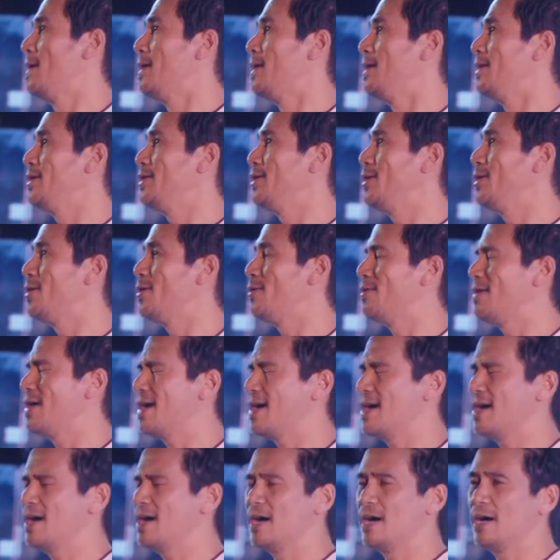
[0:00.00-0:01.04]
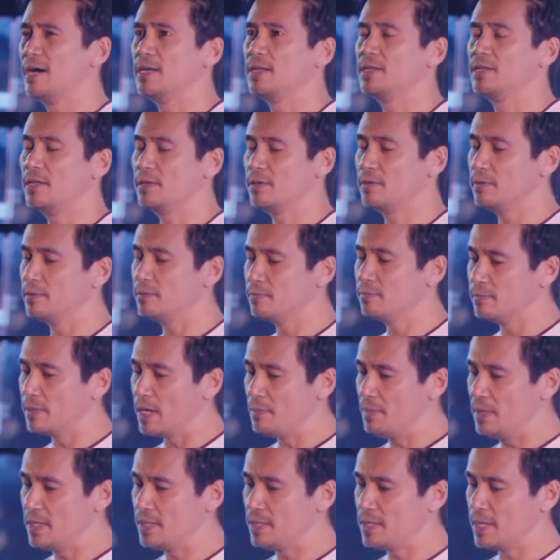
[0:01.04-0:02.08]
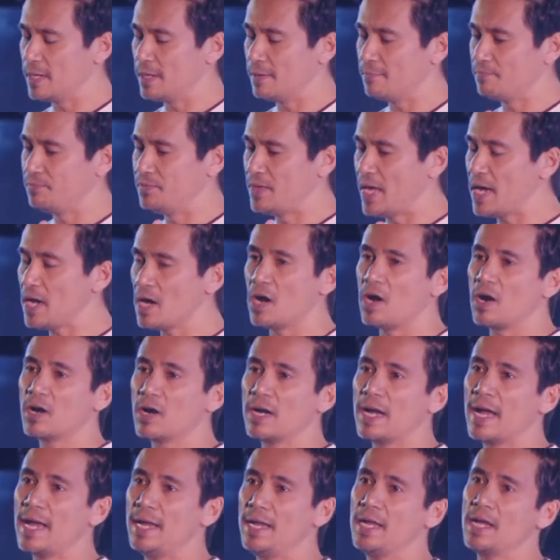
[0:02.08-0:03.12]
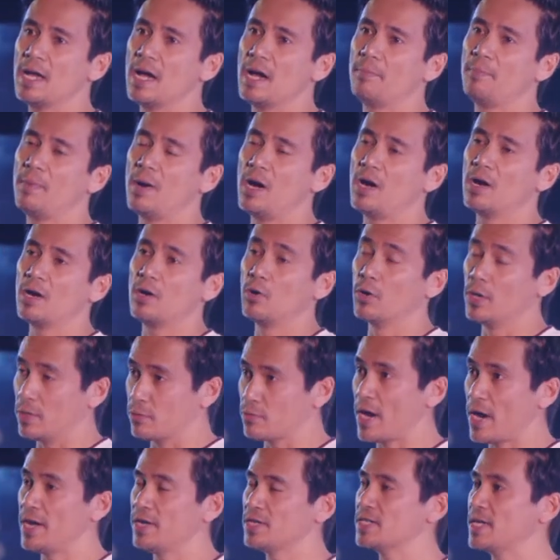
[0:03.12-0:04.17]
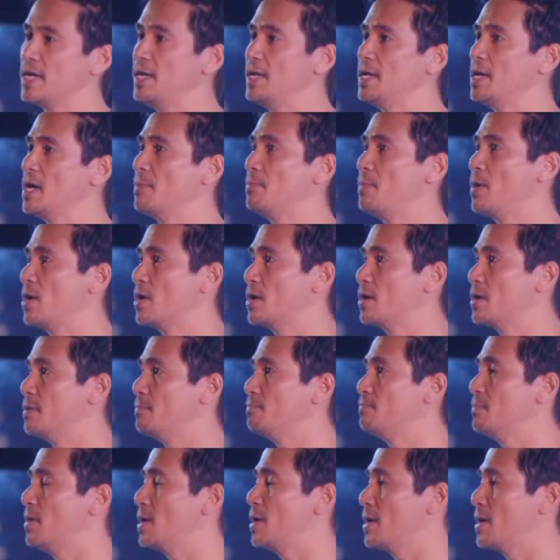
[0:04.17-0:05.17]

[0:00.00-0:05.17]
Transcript: You know, they are heading up Ryu's heading up Alabanza,